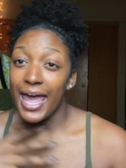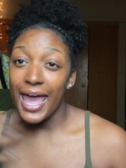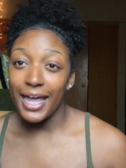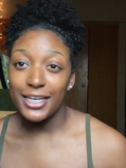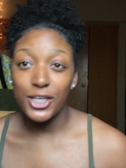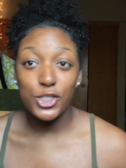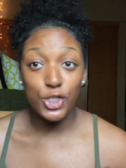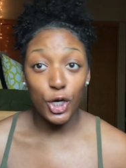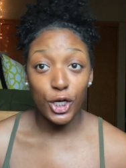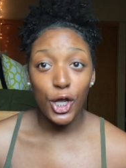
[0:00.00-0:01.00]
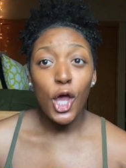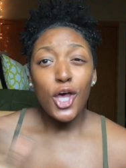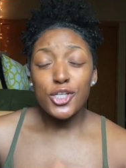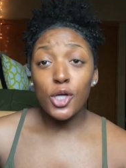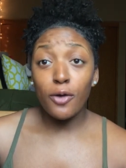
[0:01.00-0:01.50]
acne journey.
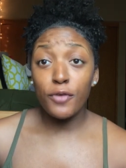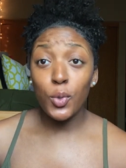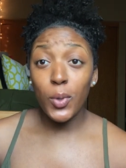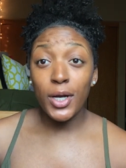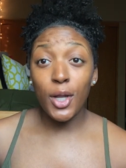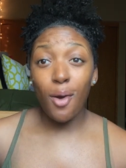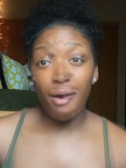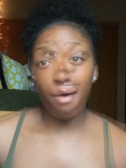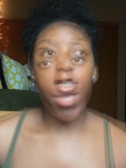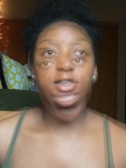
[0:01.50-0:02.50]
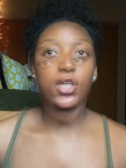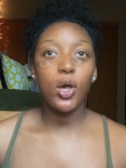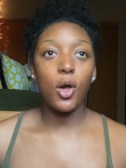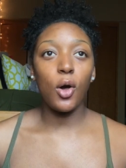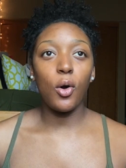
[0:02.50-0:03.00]
So if you want to know how I got,
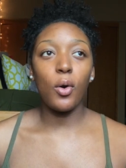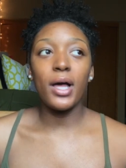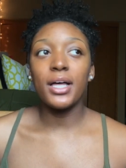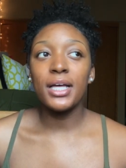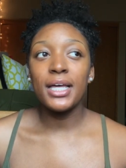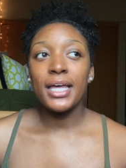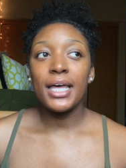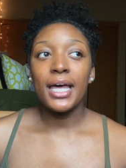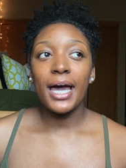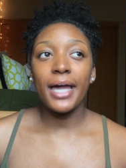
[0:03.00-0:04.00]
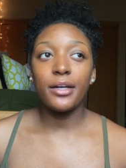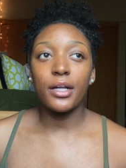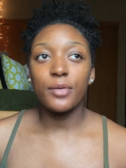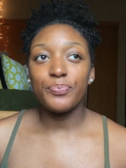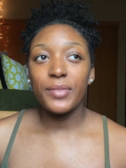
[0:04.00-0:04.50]
I don't
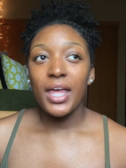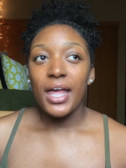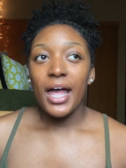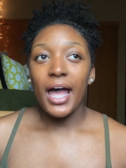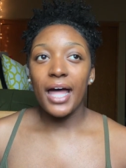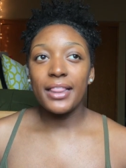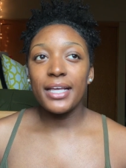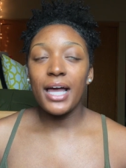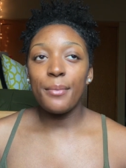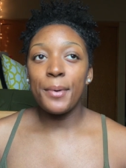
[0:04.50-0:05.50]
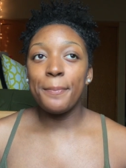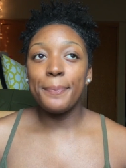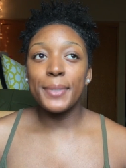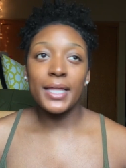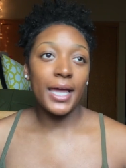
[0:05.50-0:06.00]
know, I think I'm gonna
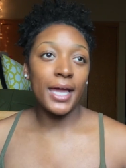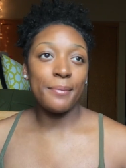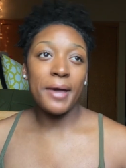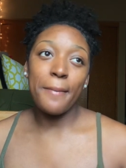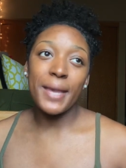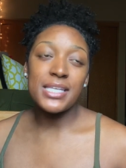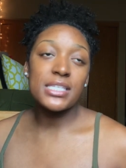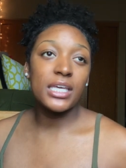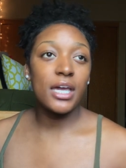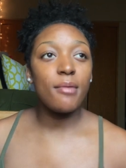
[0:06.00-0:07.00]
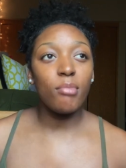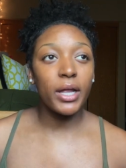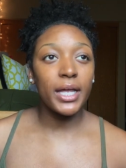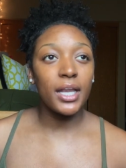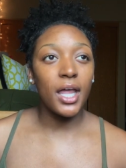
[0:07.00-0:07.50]
blame my skin
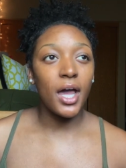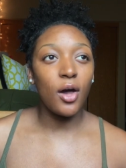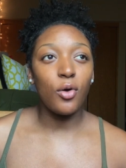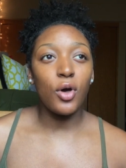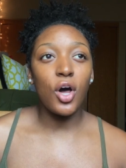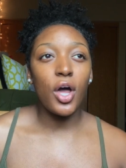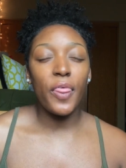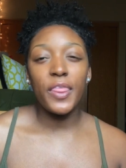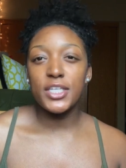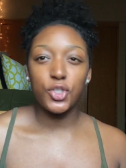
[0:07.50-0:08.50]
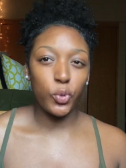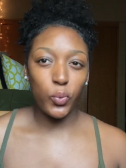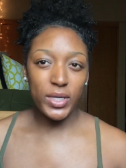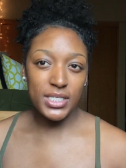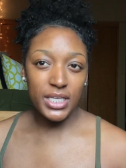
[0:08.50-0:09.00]
breaking out on this
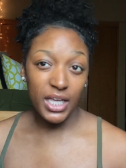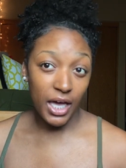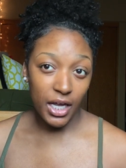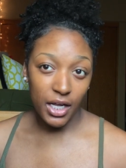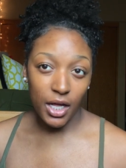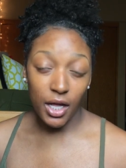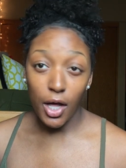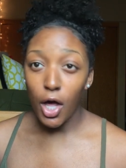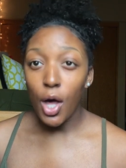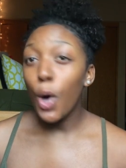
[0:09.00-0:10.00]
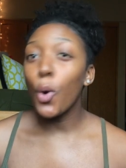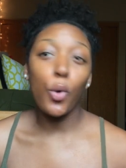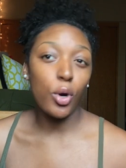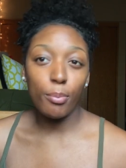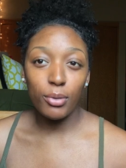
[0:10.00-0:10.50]
Louisiana
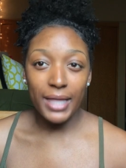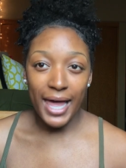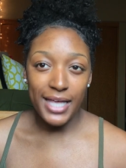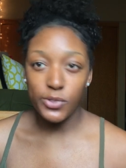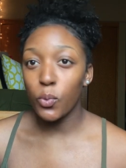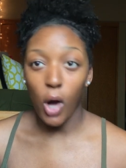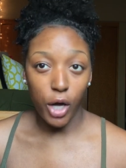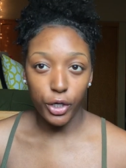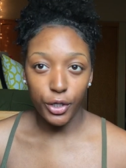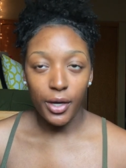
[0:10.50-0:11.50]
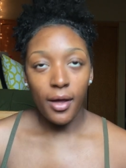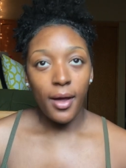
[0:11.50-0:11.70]
horrible ass water,